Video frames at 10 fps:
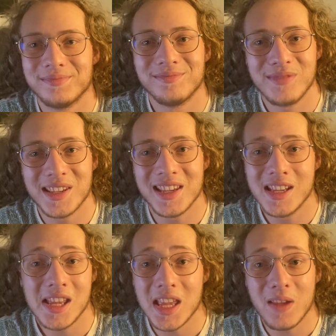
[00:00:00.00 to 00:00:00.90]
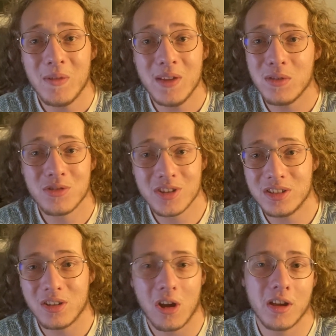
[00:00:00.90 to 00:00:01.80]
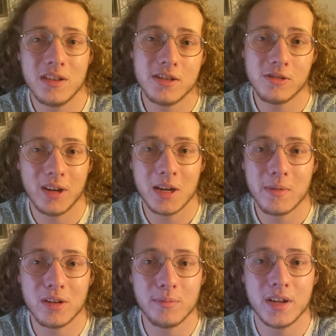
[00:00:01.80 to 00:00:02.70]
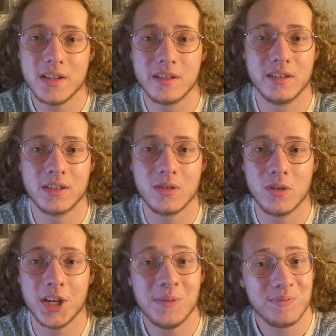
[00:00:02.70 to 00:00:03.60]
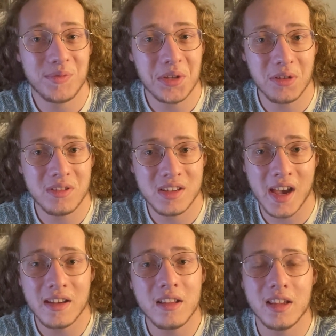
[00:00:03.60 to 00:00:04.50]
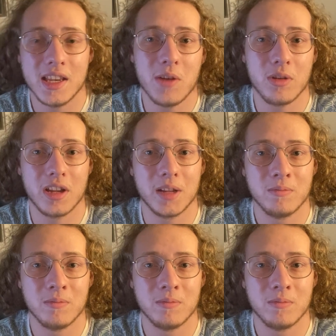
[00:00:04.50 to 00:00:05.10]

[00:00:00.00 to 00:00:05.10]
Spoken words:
See, even if you're just talking to your animator buddies on Discord, you're technically networking.